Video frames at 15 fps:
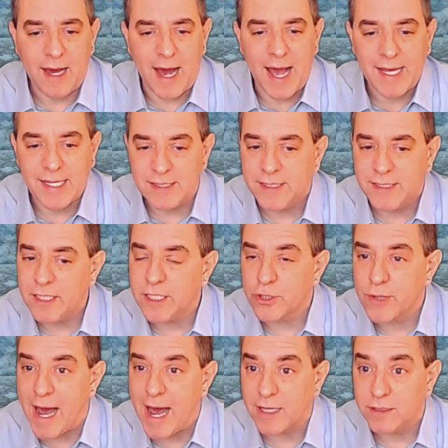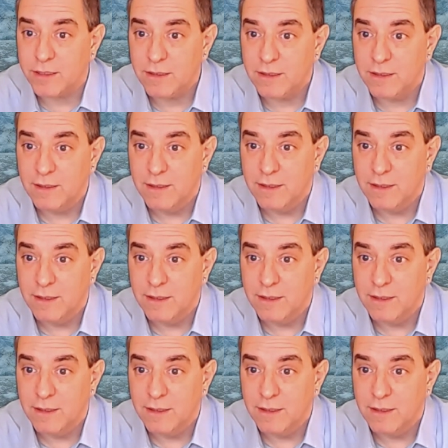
can see the attraction,